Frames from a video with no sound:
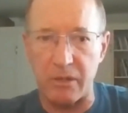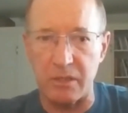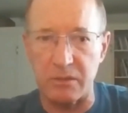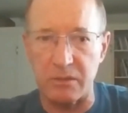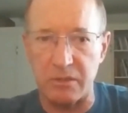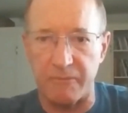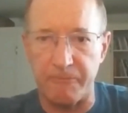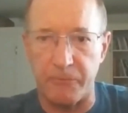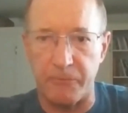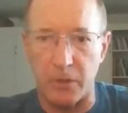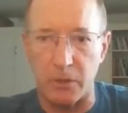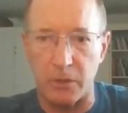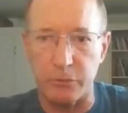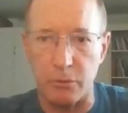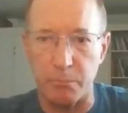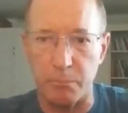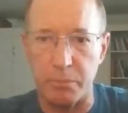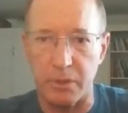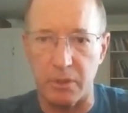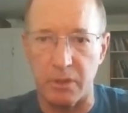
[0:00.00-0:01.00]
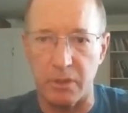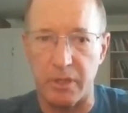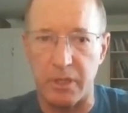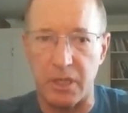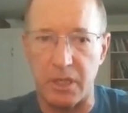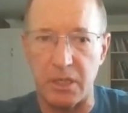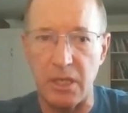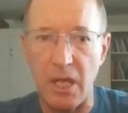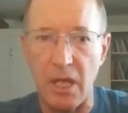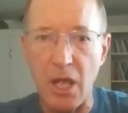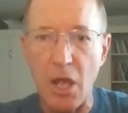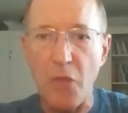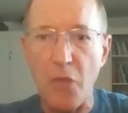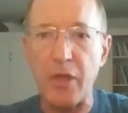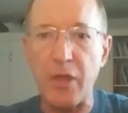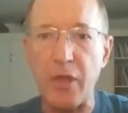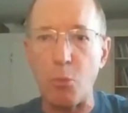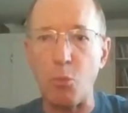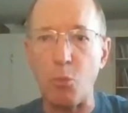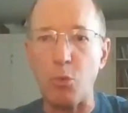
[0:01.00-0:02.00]
is a vulnerability
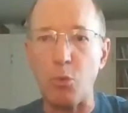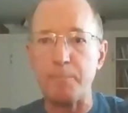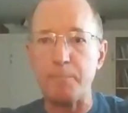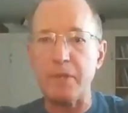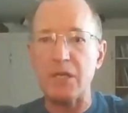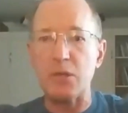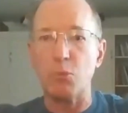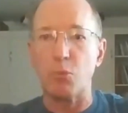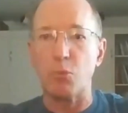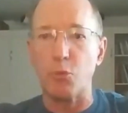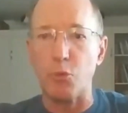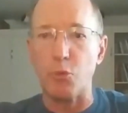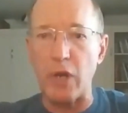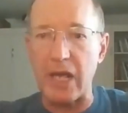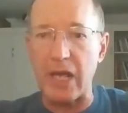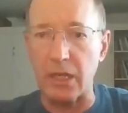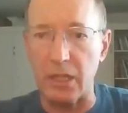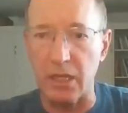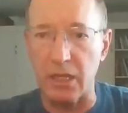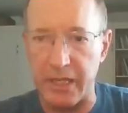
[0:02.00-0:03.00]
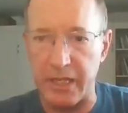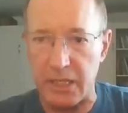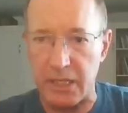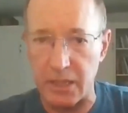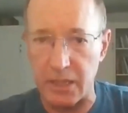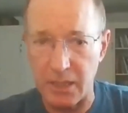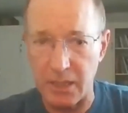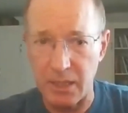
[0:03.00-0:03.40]
that would be readily